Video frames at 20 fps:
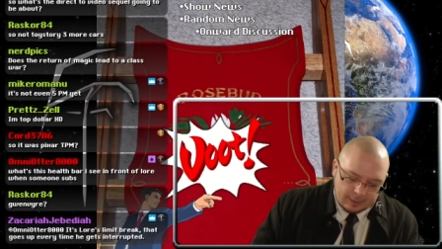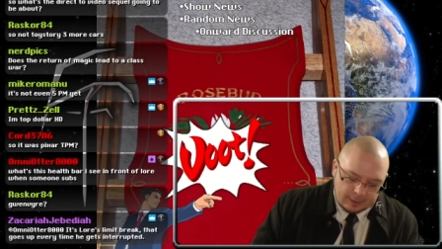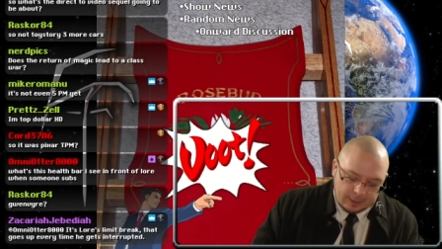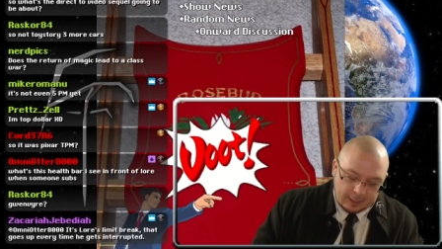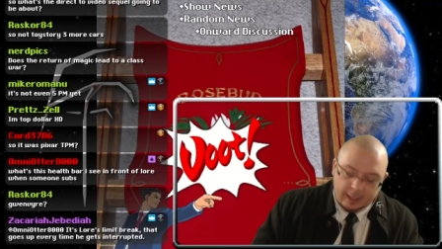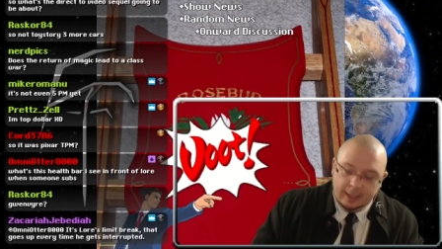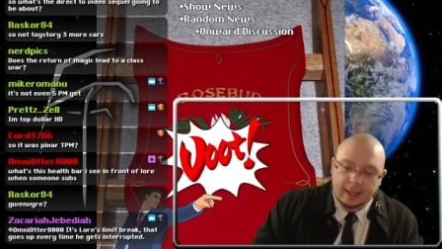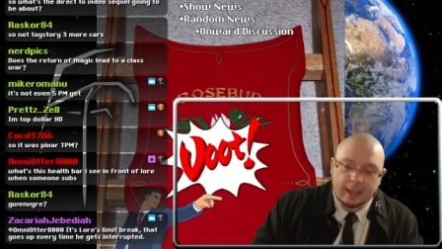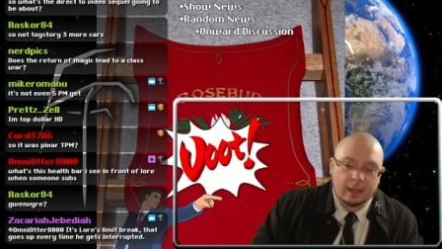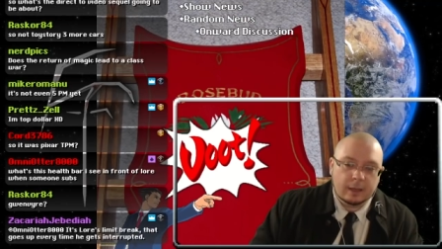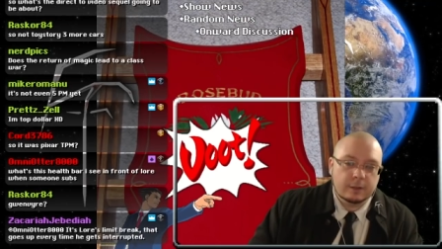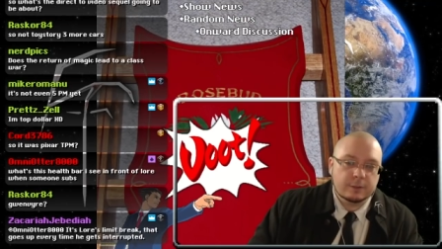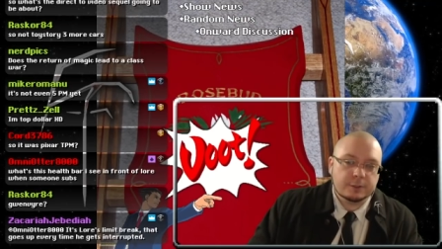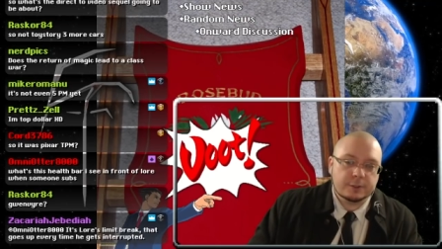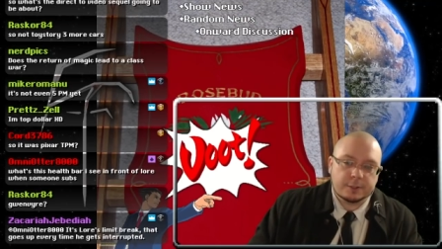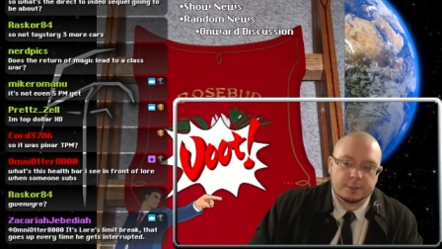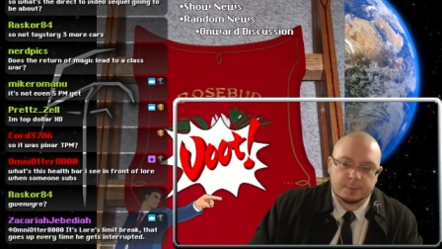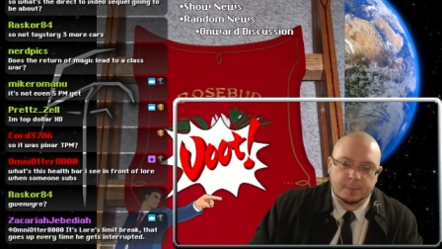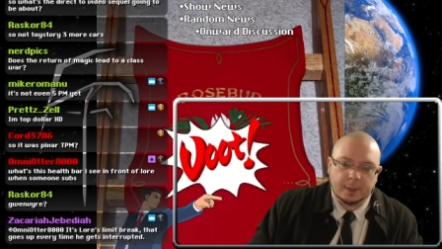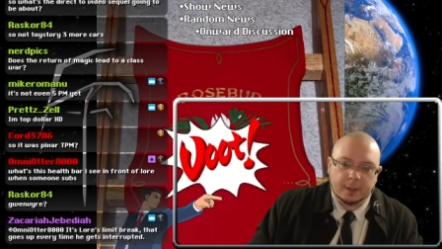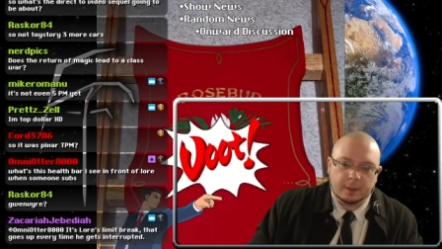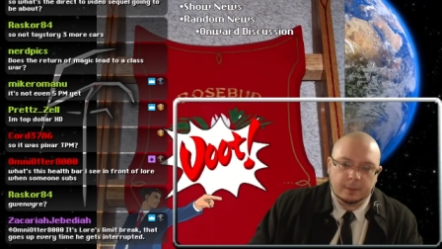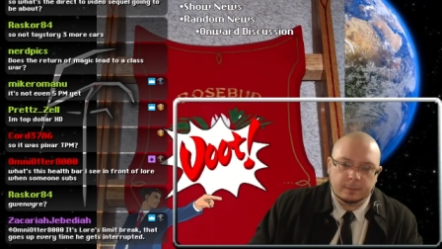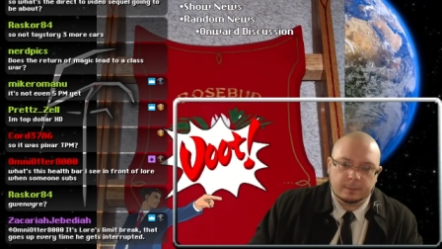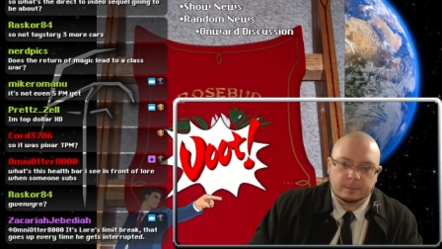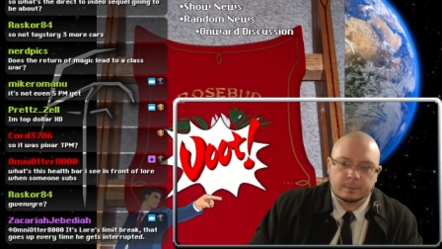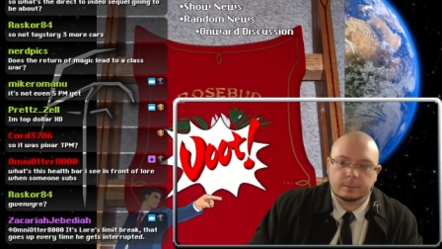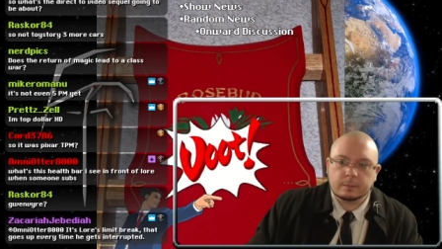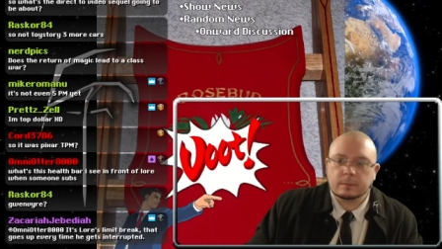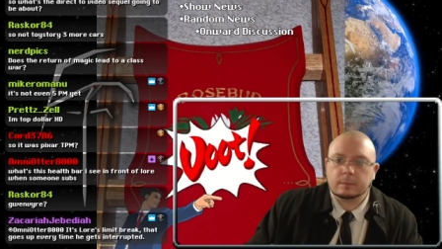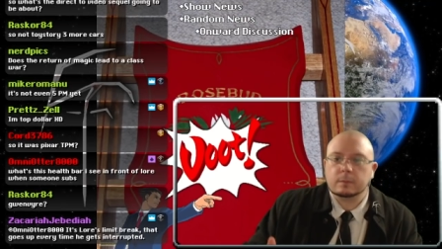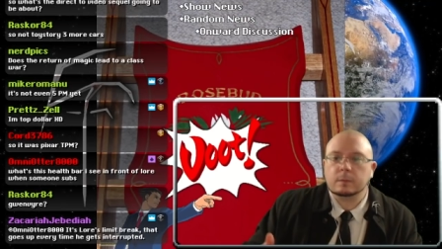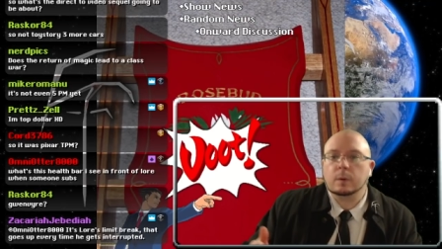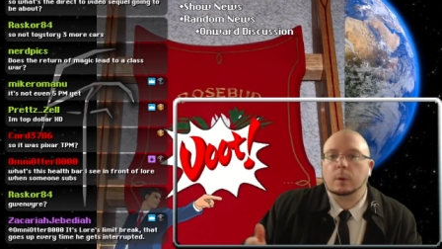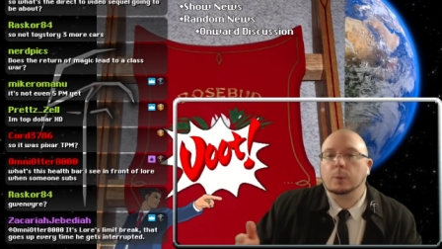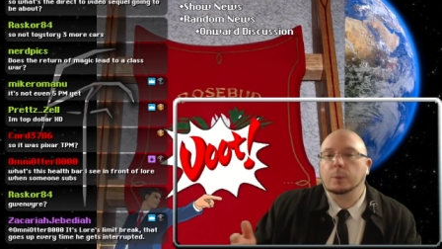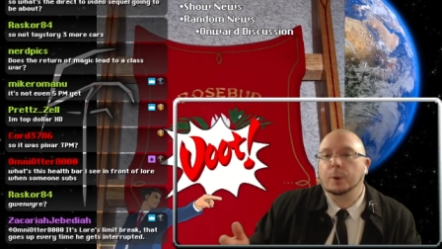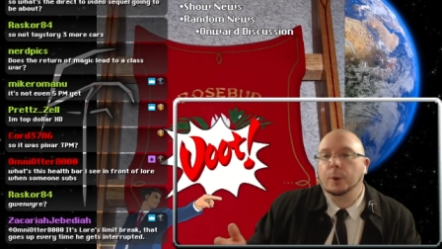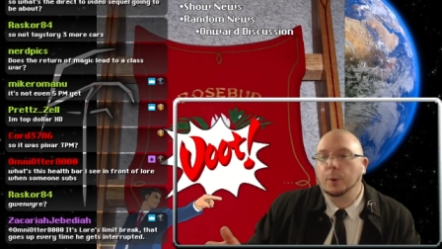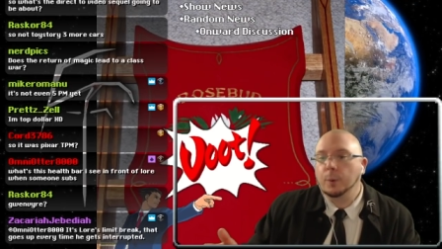He can't use the spell.
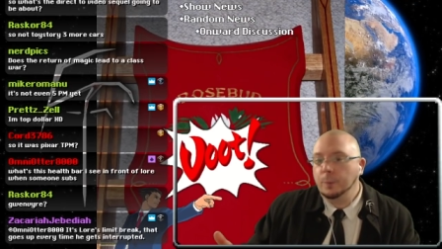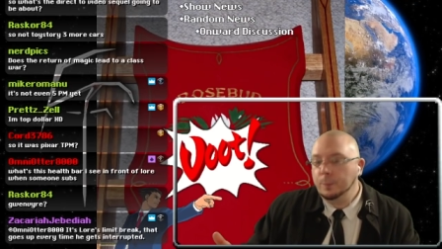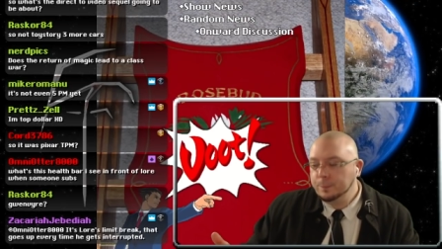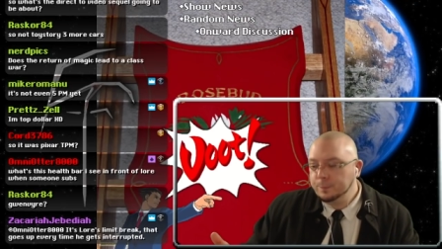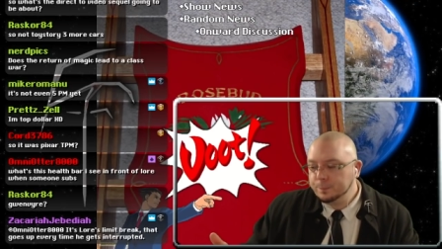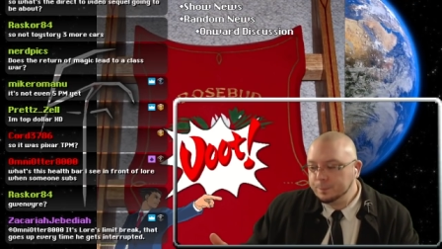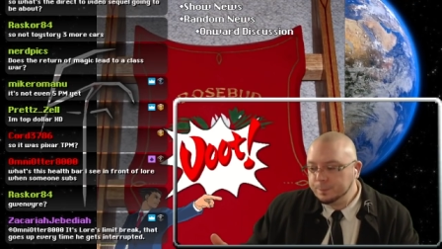Oh no.